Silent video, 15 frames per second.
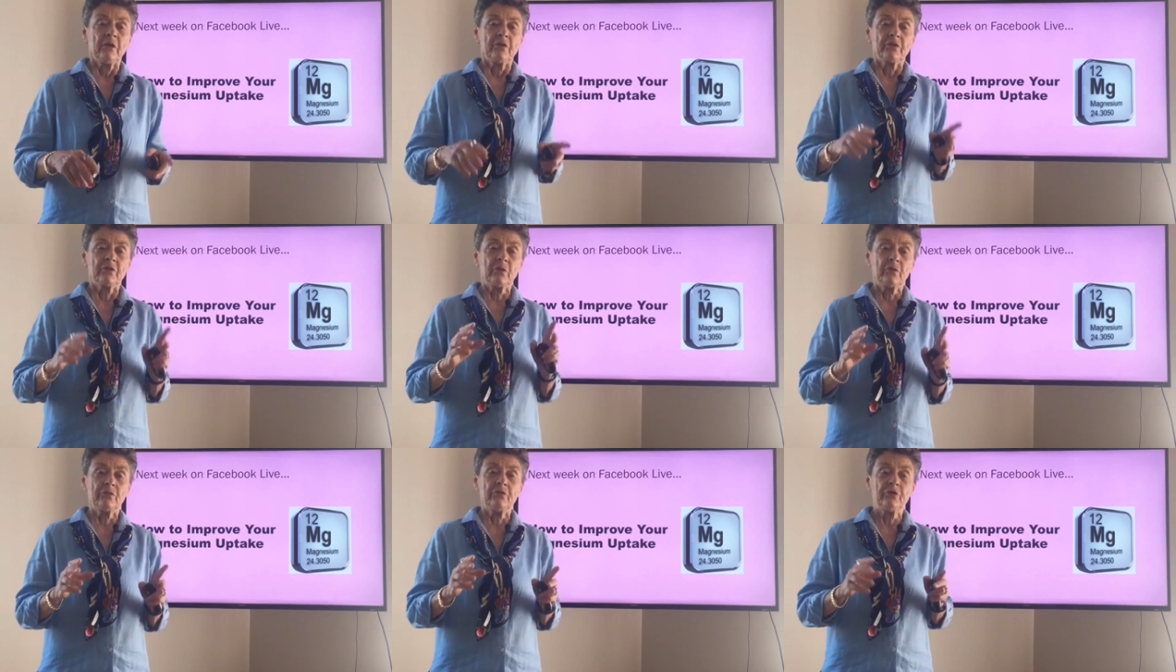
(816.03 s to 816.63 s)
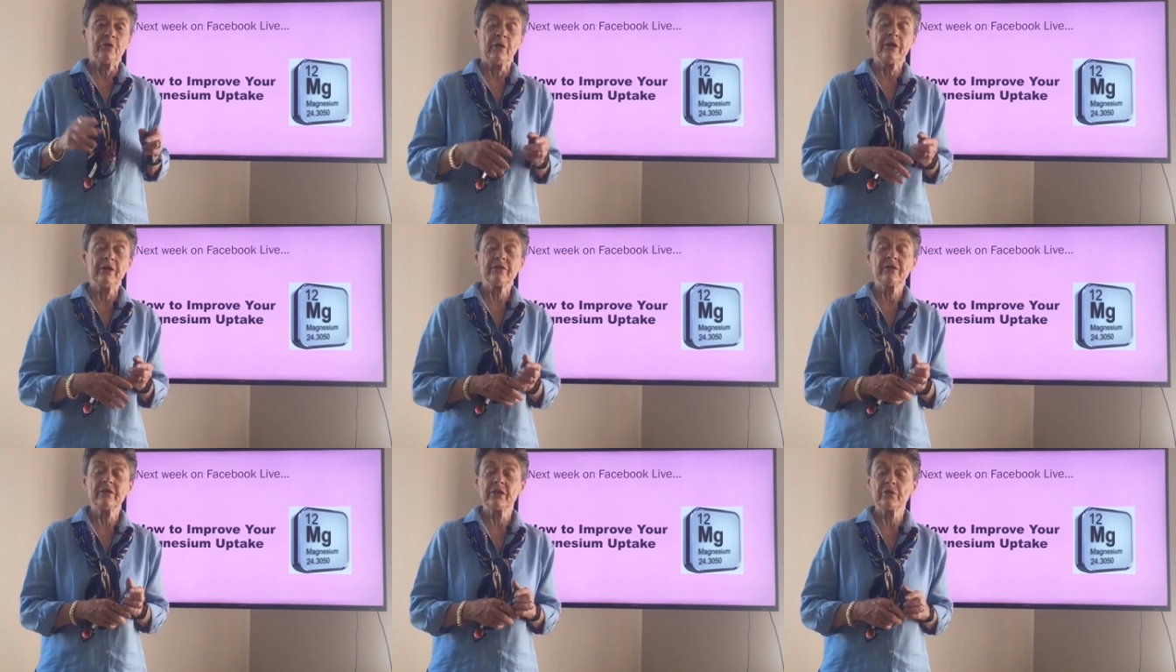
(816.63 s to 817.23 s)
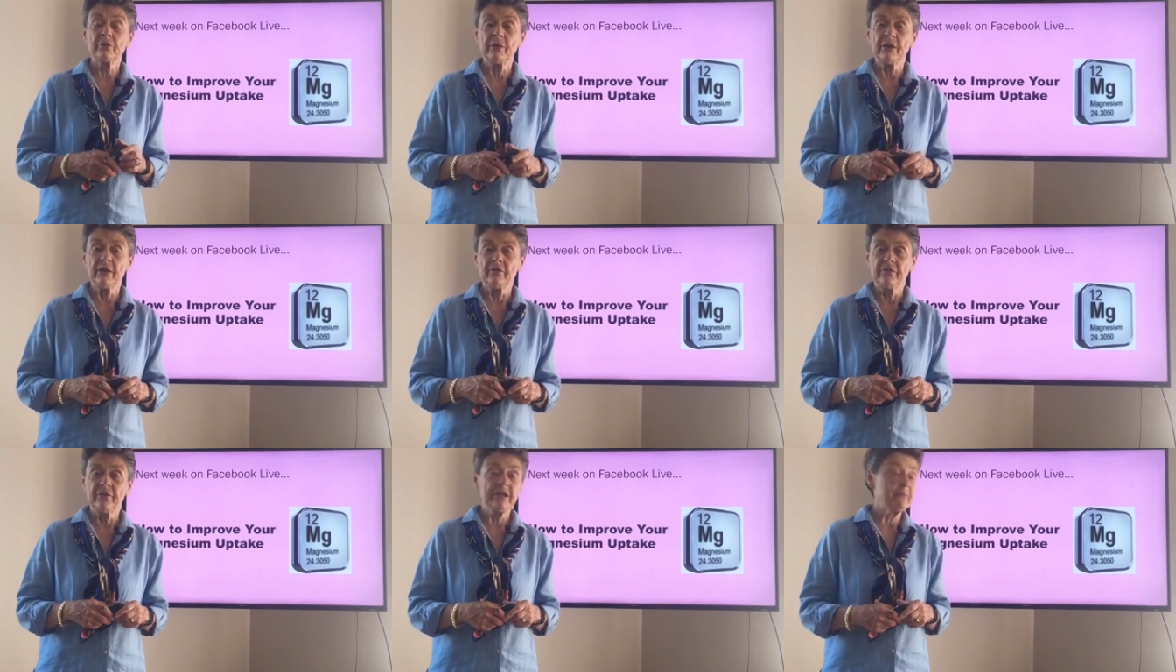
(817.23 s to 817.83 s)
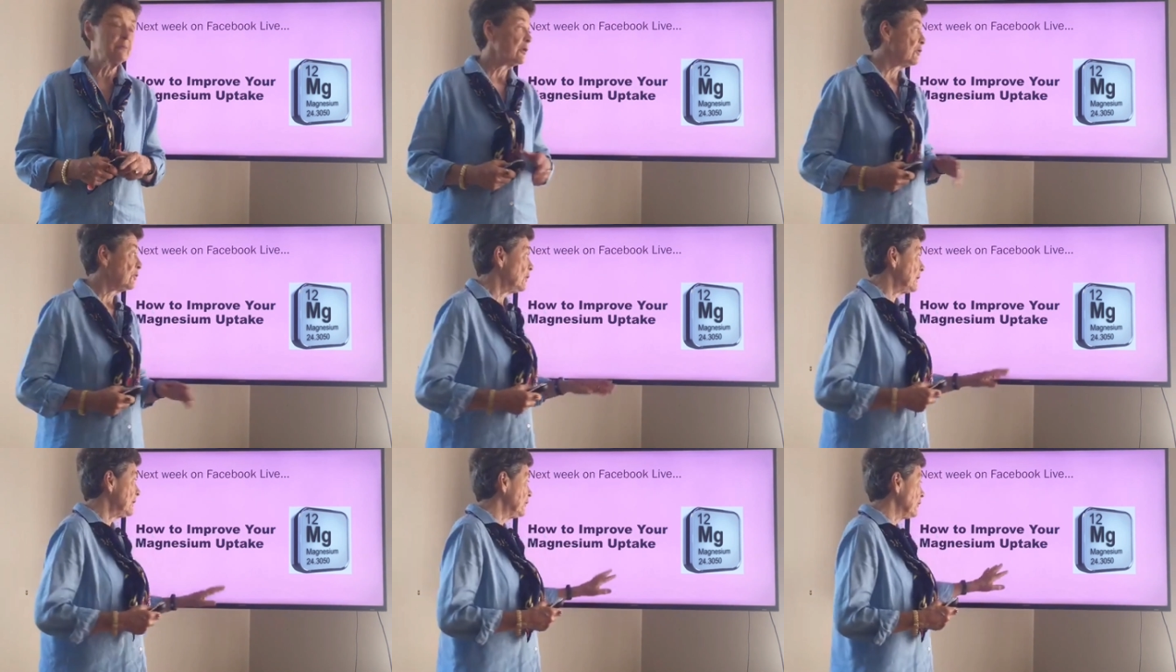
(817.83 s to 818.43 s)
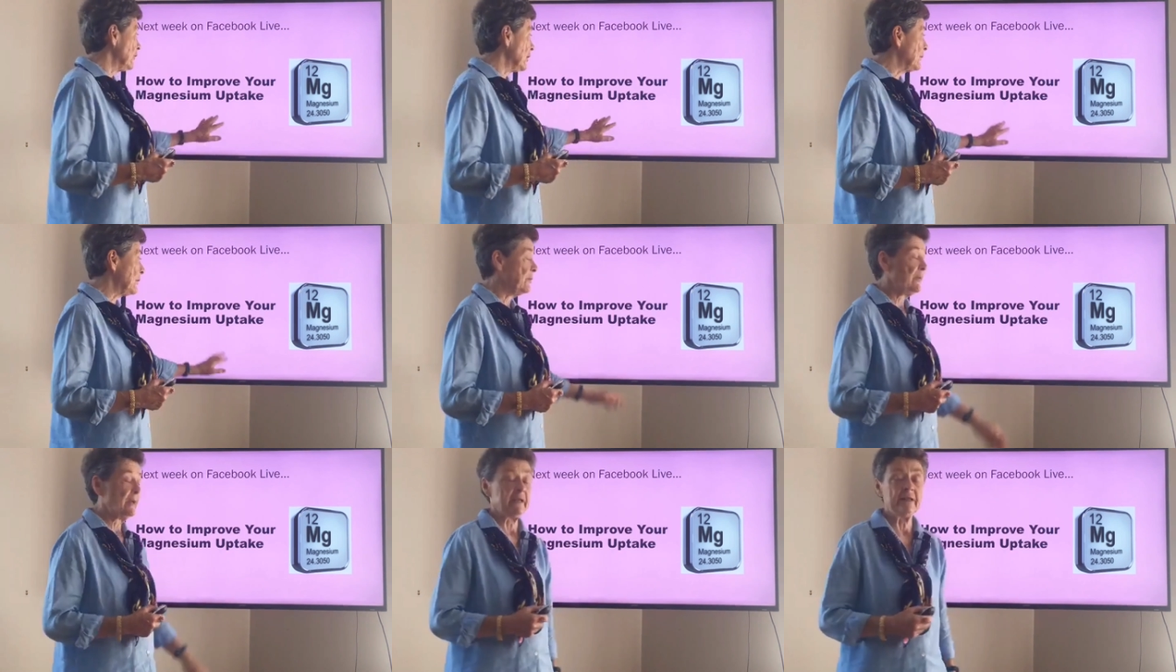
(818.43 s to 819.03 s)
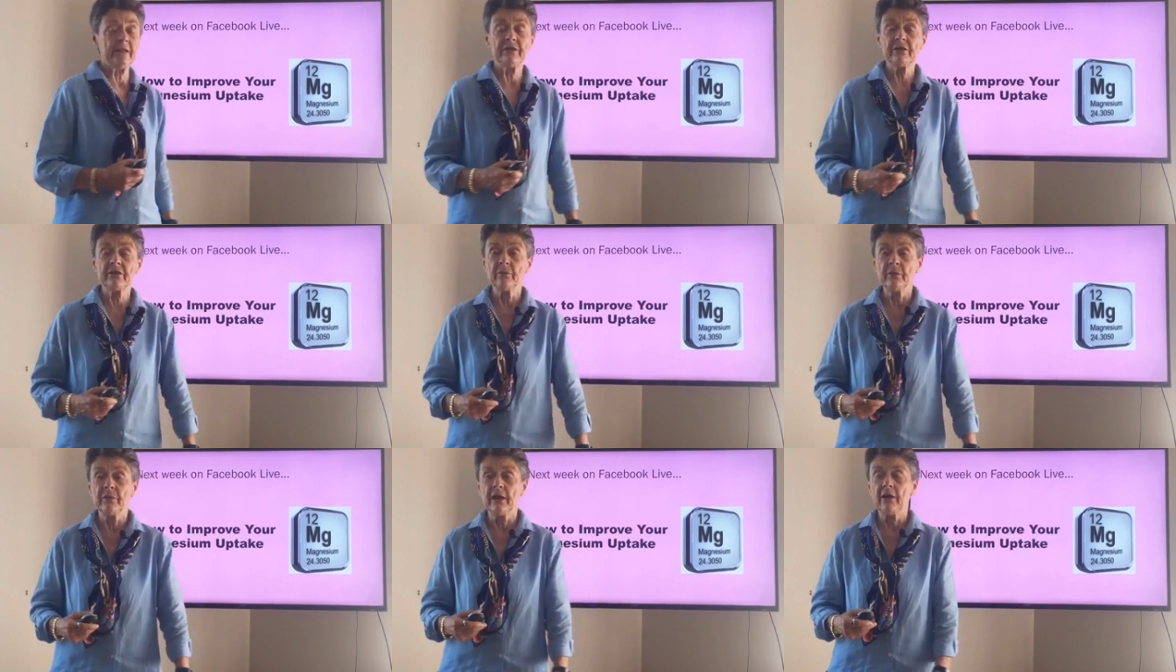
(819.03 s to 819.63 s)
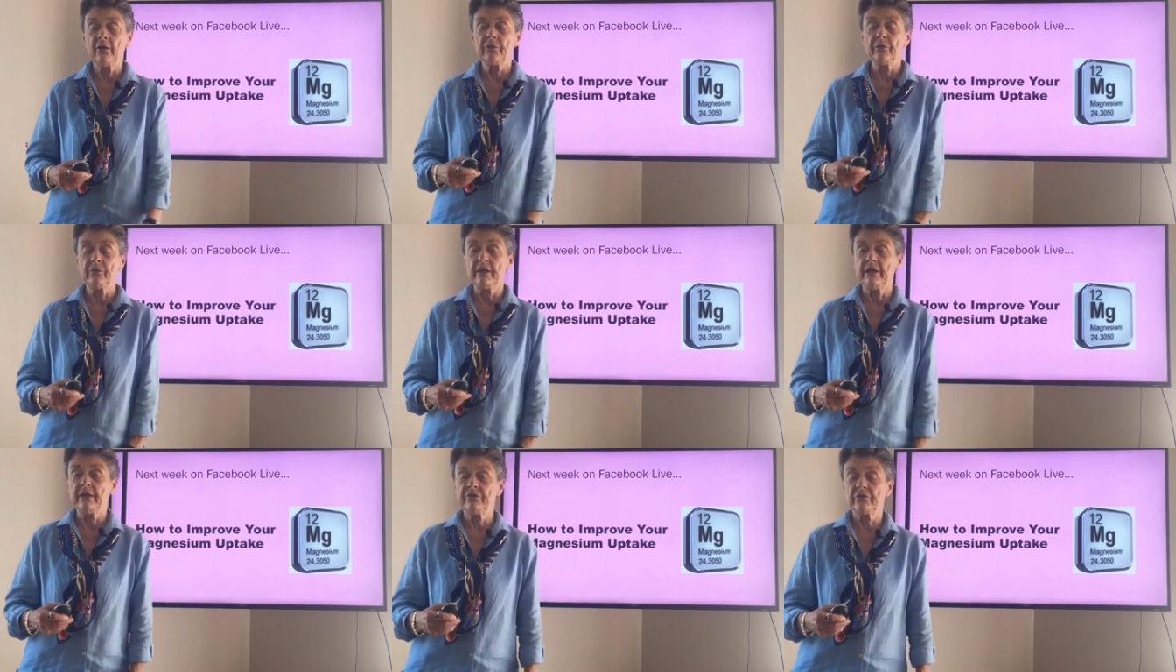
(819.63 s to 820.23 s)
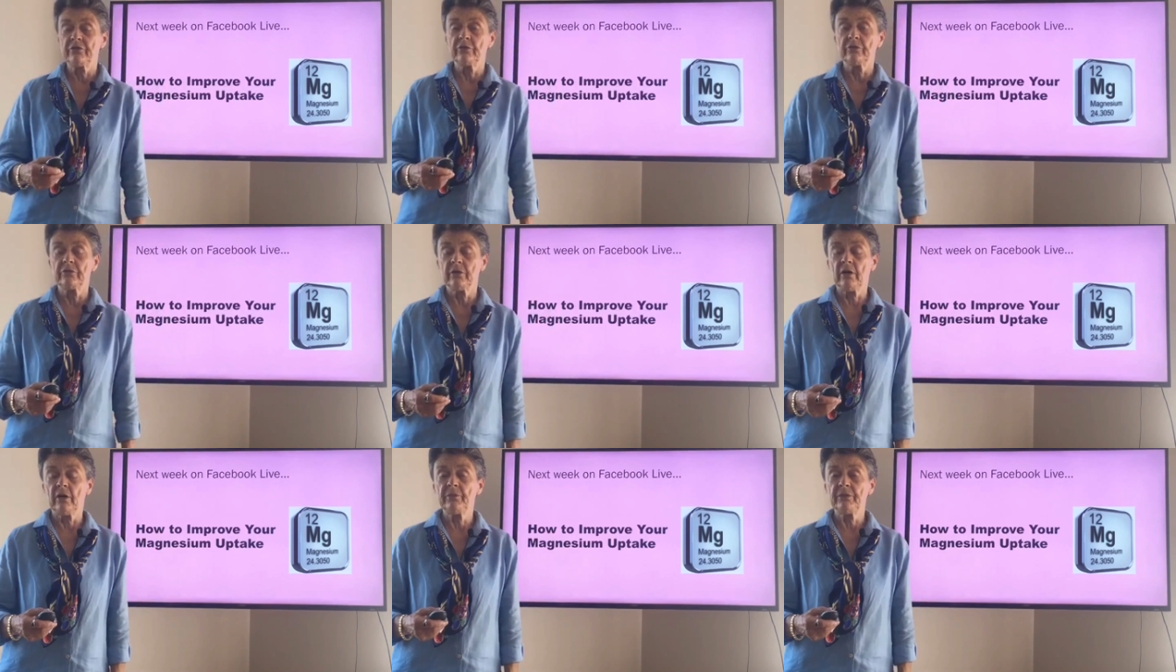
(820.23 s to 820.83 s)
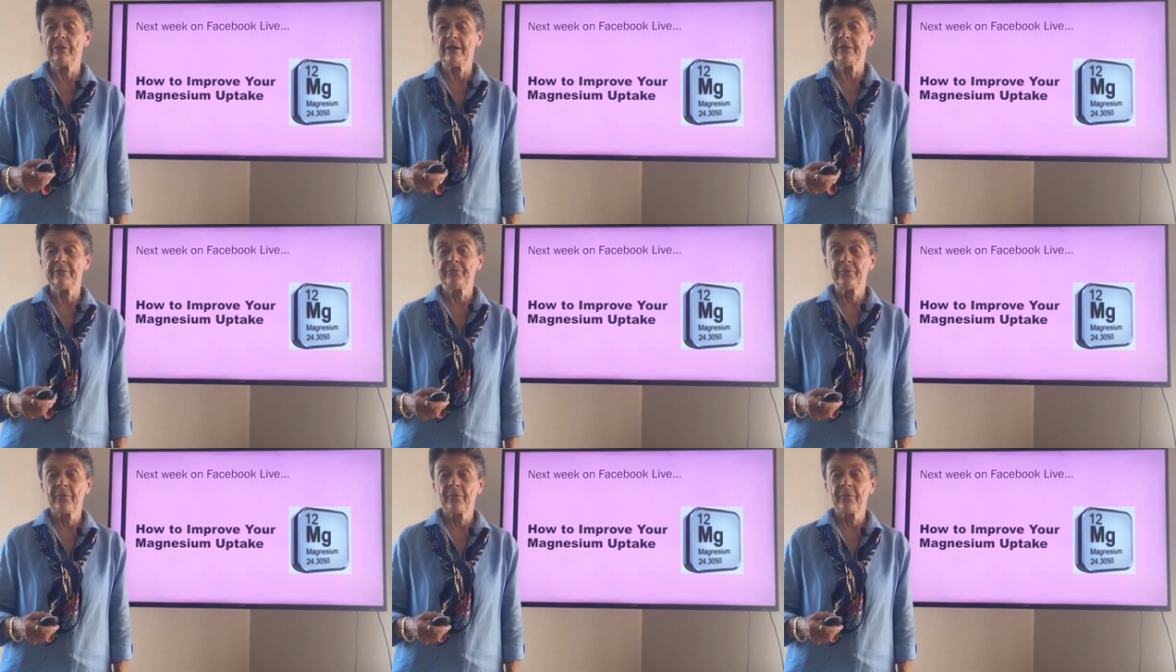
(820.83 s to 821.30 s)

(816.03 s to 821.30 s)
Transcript: So join us next week on Facebook. We're going to talk about magnesium and how to enhance your uptake.